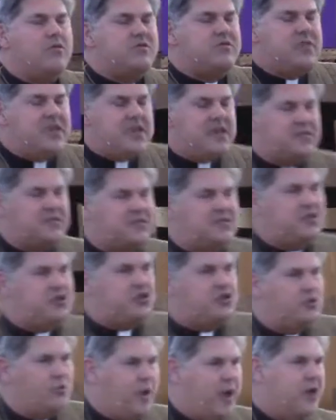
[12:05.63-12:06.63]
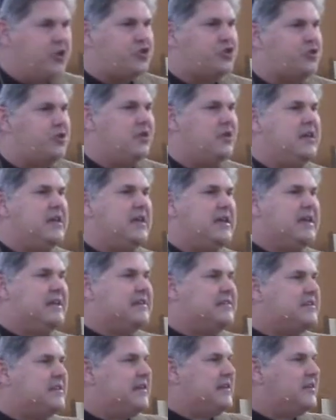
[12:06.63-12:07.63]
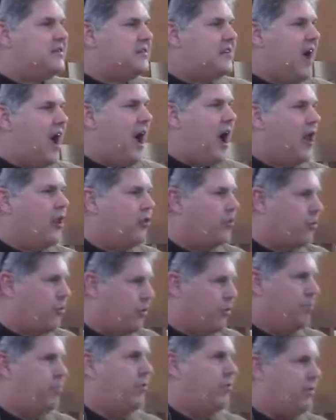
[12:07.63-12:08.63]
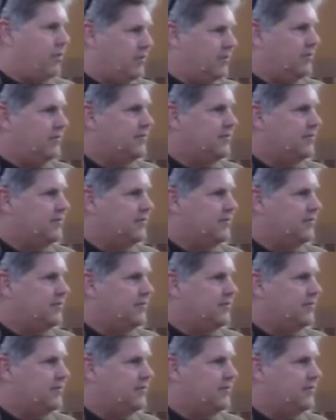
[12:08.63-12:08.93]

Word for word: This situation is intolerable.